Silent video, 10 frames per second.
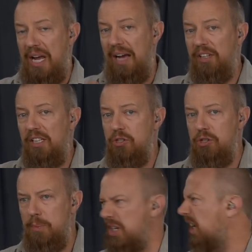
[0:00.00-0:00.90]
You have to get your
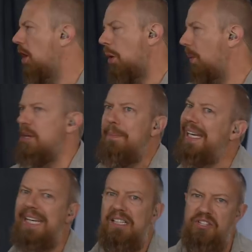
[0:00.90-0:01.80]
subject, which in
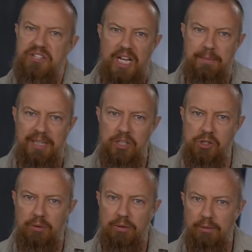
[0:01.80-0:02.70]
many cases is not a big
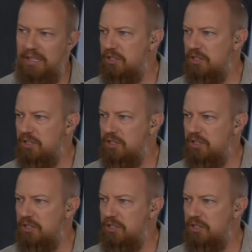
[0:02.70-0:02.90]
issue, right?